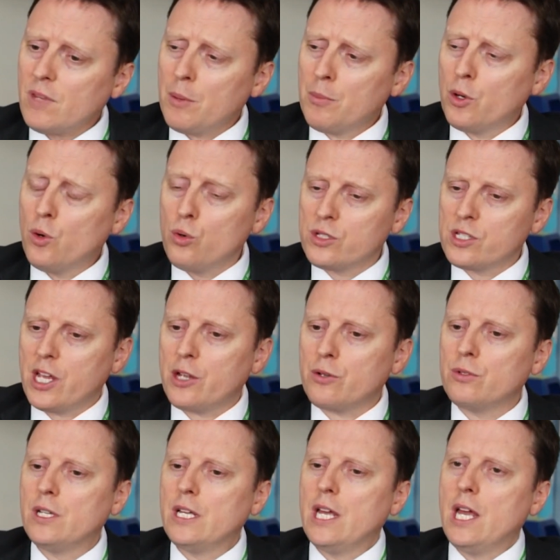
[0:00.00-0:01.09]
but
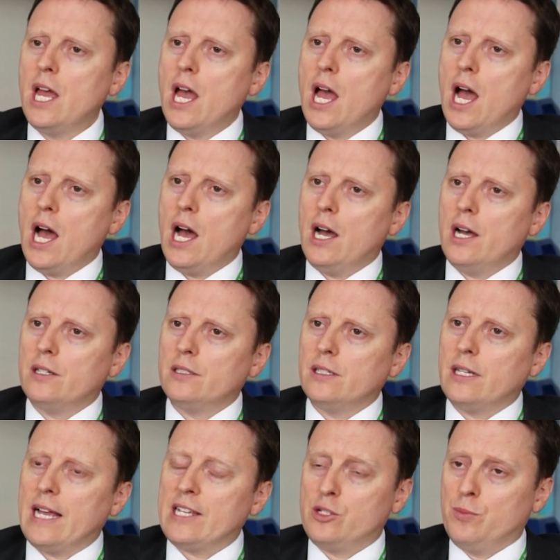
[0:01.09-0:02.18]
also uh,
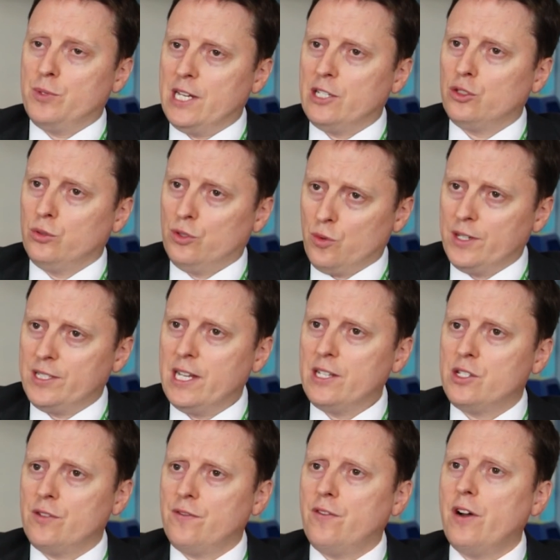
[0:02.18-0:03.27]
has the potential to
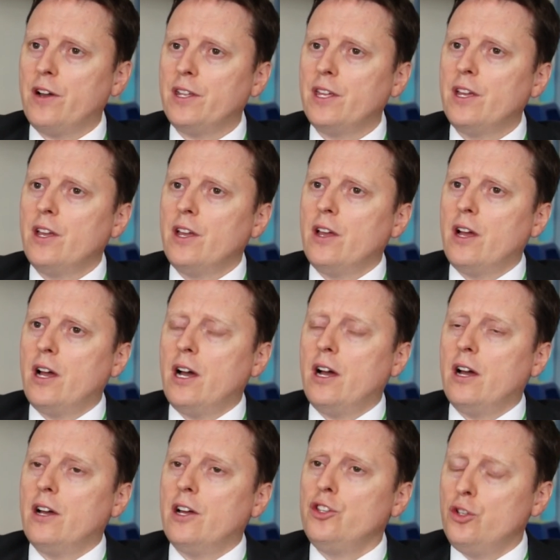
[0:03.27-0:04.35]
identify
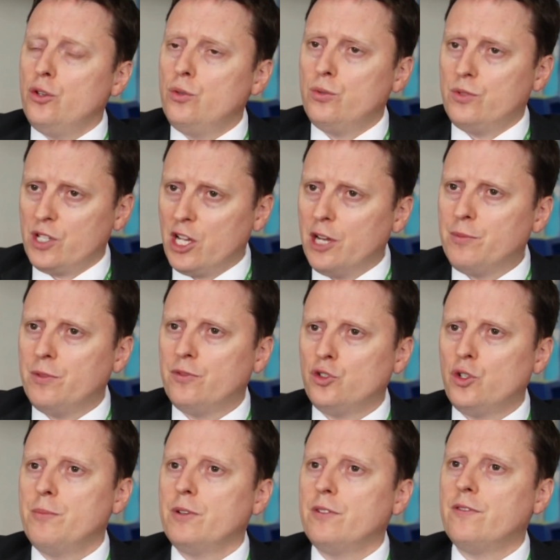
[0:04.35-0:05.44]
uh, a new type of
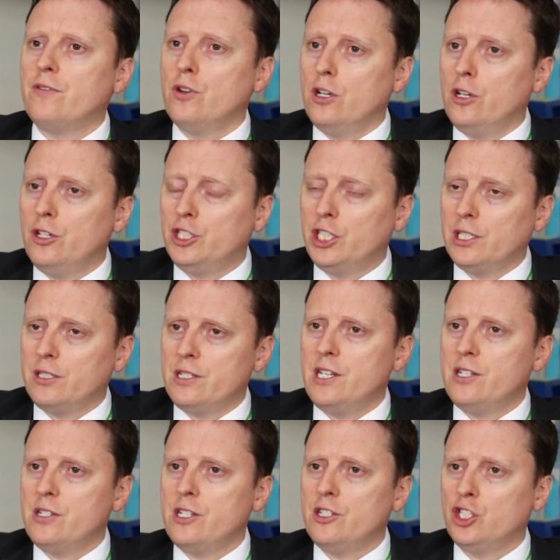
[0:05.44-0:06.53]
treatment for allergic
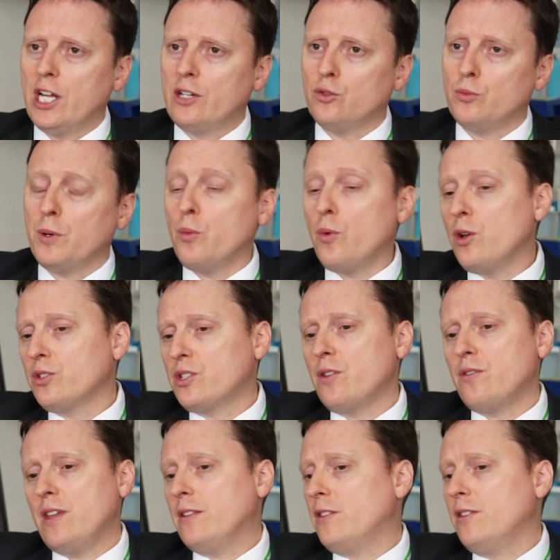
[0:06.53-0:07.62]
diseases in general, but we also
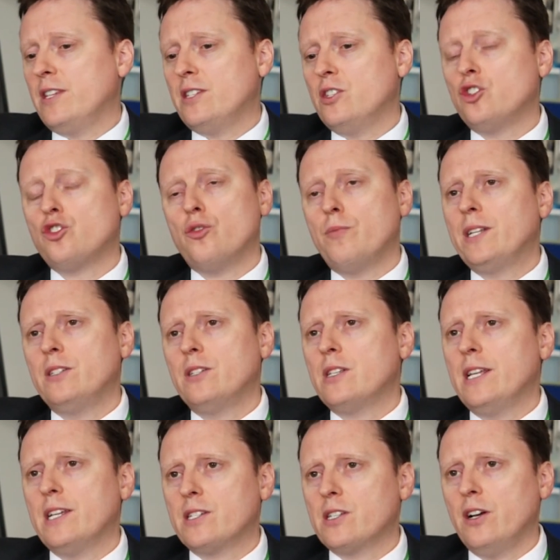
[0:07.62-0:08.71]
think that this is
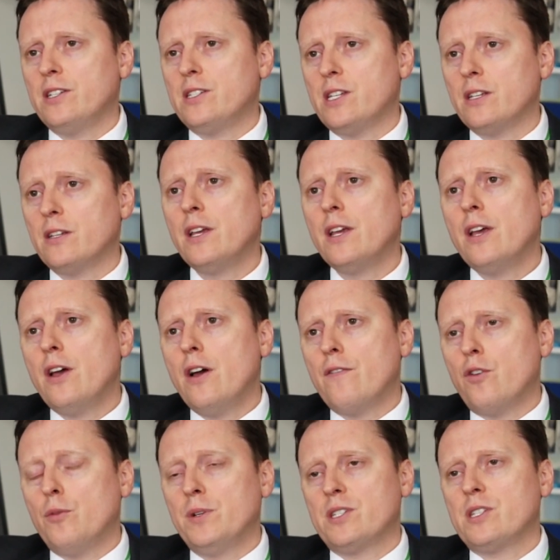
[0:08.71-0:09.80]
tremendously exciting
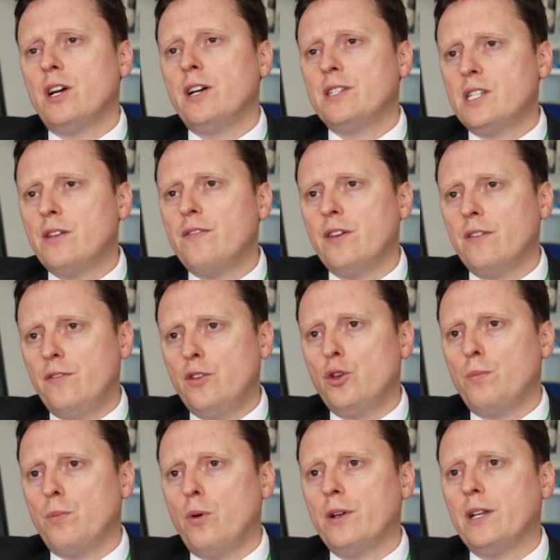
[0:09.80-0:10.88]
from a scientific
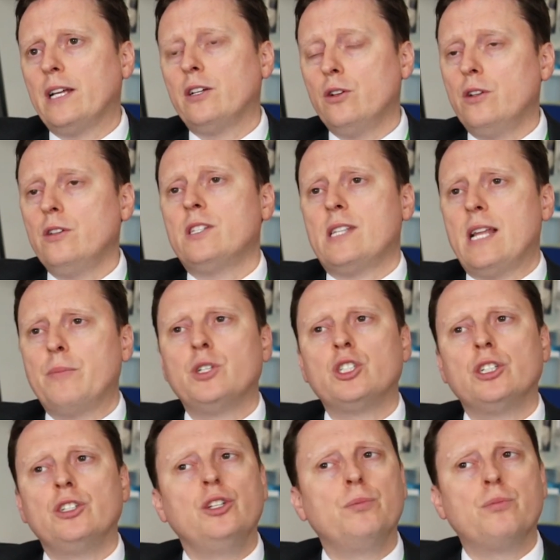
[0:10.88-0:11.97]
viewpoint and could establish
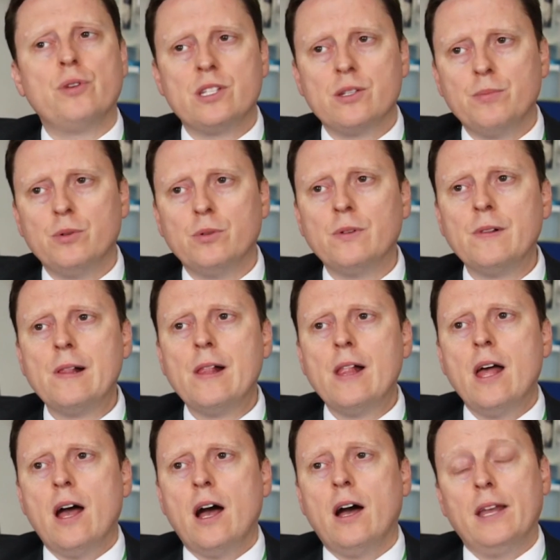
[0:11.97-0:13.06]
a new principle
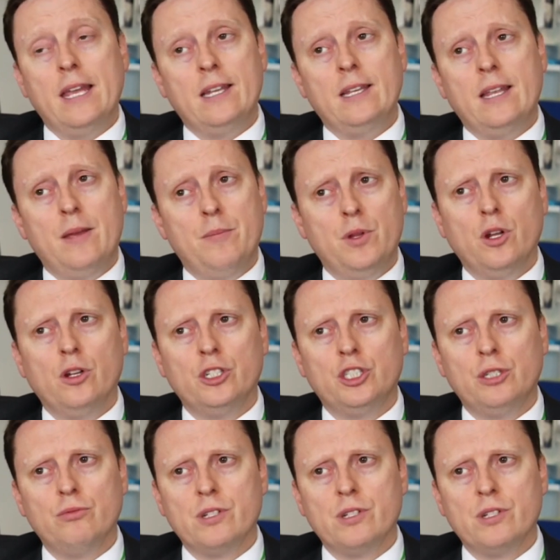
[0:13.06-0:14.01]
uh, in immunology